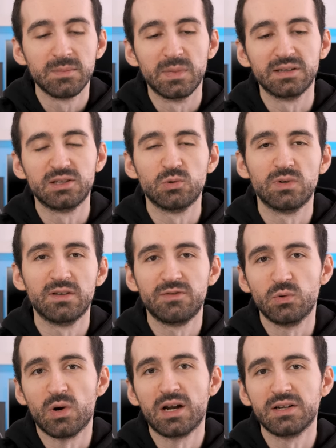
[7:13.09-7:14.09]
But you, if
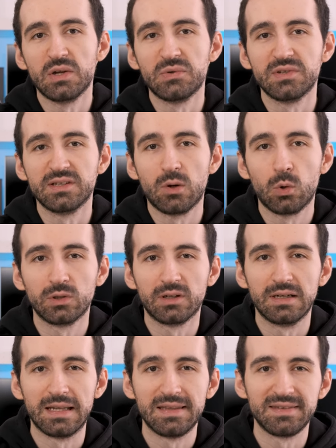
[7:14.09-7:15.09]
you are using
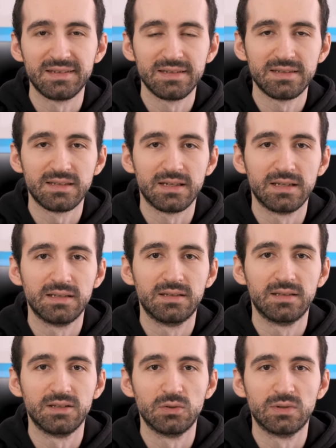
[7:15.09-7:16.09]
older lenses and
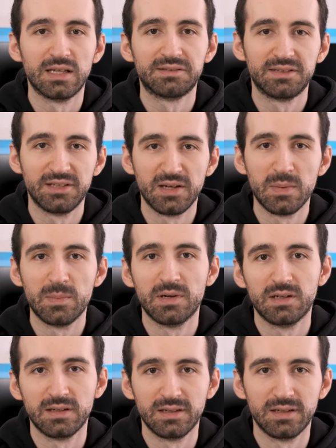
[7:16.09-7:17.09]
you let them
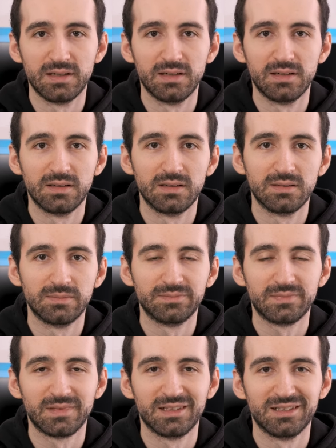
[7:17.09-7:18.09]
uh, uh,
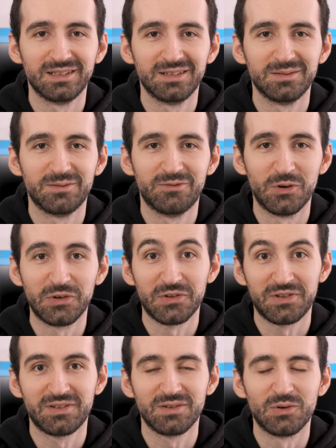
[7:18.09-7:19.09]

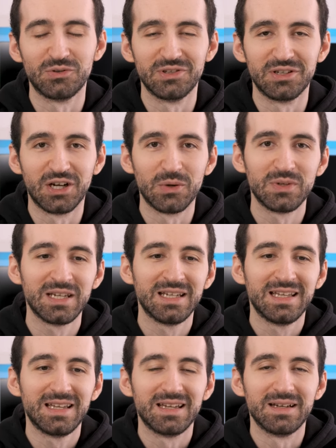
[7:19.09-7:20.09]
focus on their own,
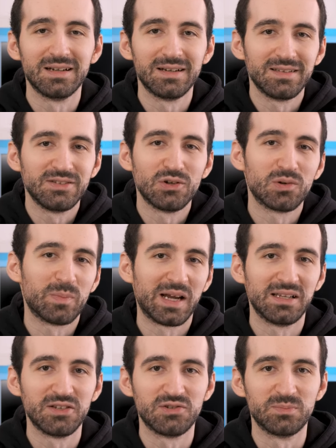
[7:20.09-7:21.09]
your
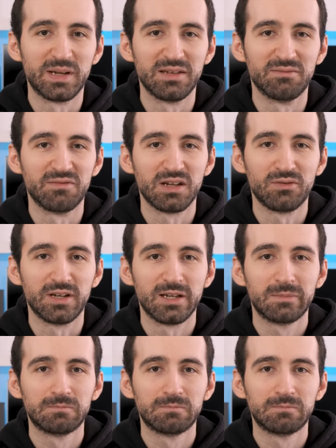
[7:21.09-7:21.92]
mileage may vary.